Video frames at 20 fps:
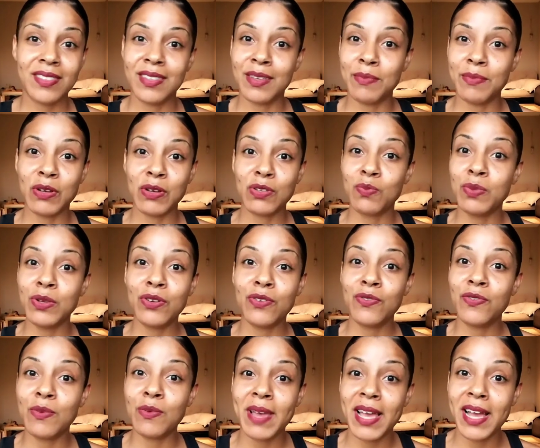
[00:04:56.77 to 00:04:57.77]
the most
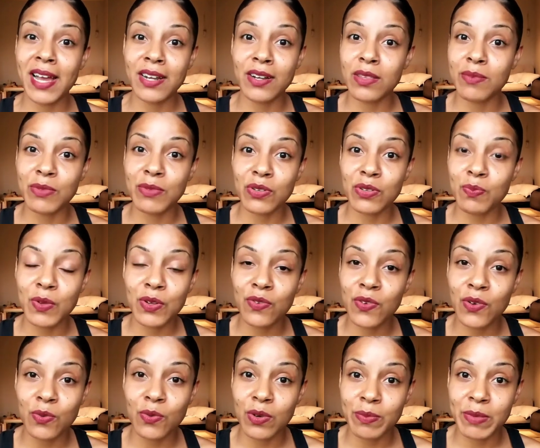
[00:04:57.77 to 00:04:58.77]
beautiful man or the most
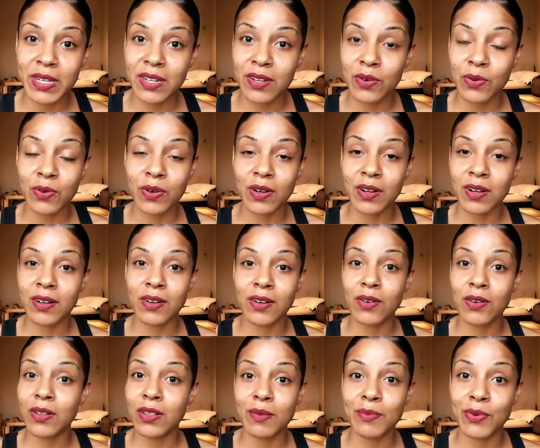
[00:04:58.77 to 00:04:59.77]
beautiful woman or
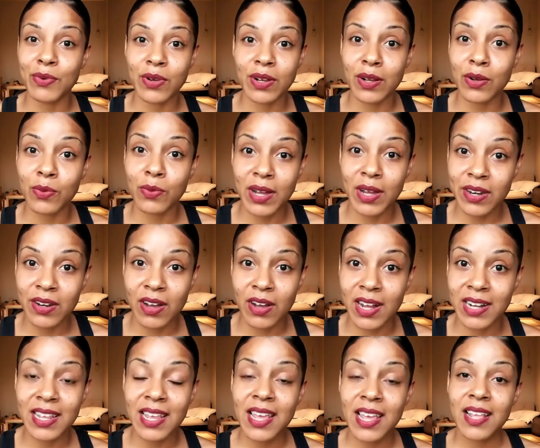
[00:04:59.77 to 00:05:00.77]
girl or boy or
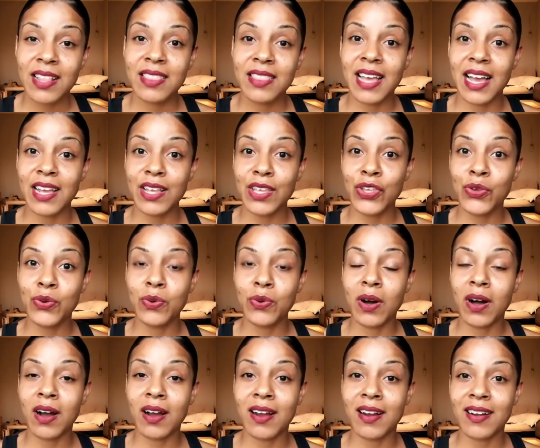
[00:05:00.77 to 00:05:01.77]
whatnot that you
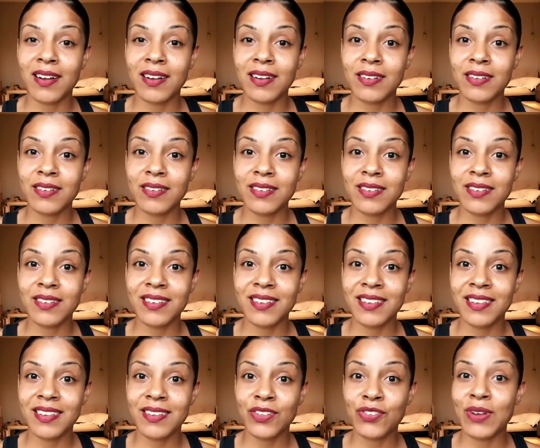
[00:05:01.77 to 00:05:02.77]
are
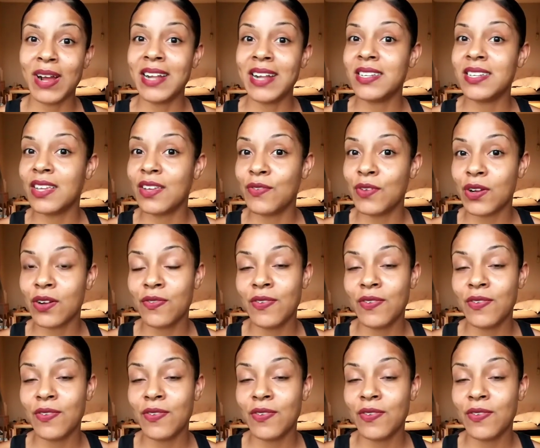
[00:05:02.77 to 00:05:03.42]
trying to give your